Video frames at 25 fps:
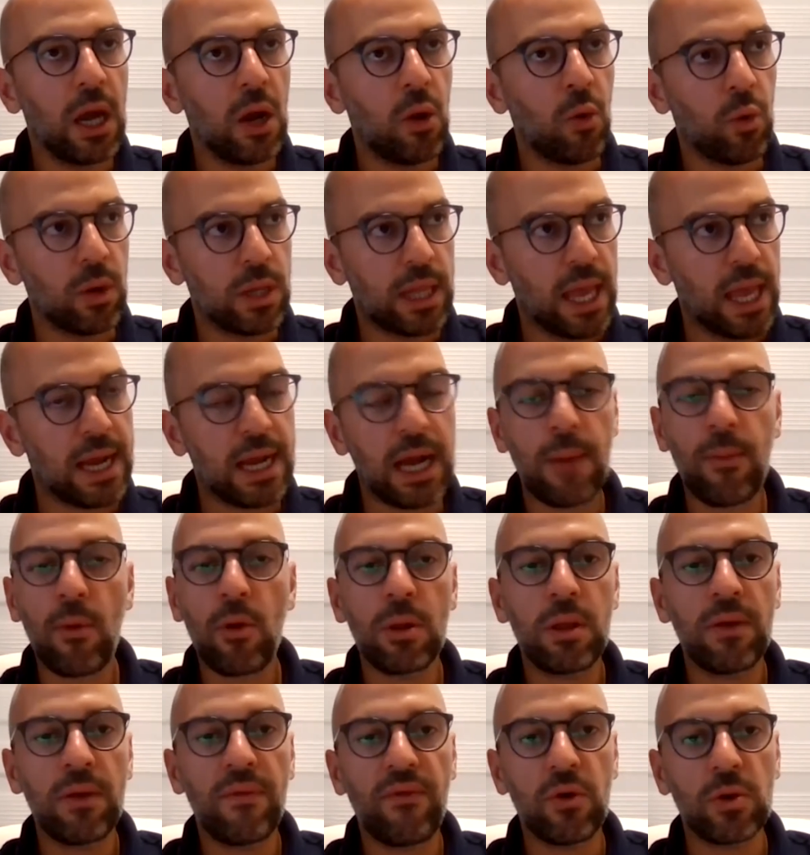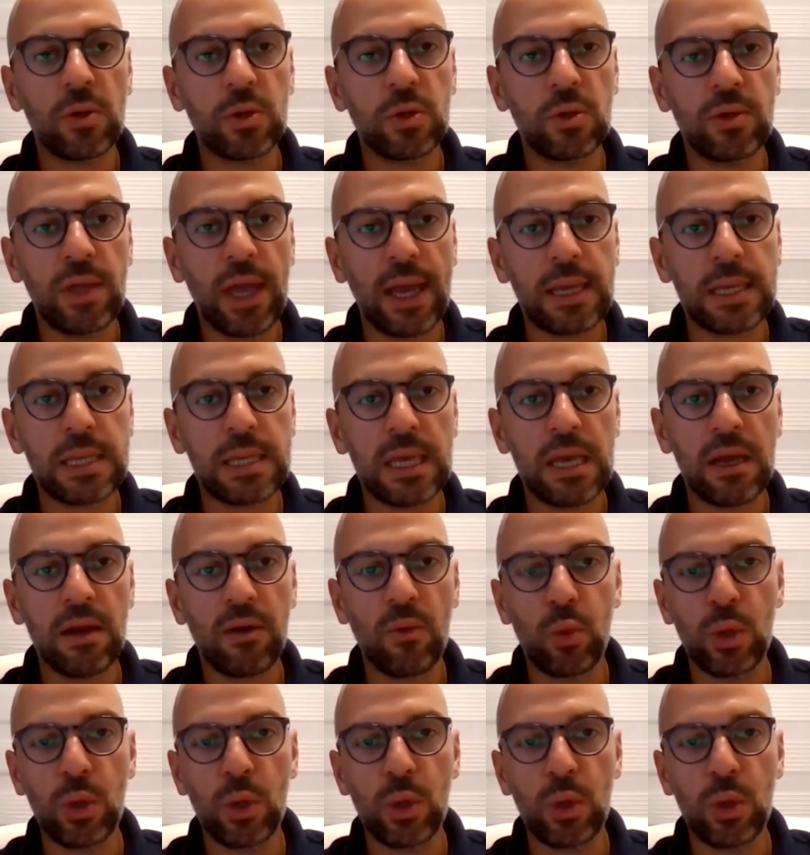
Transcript: They come only for 2 days here.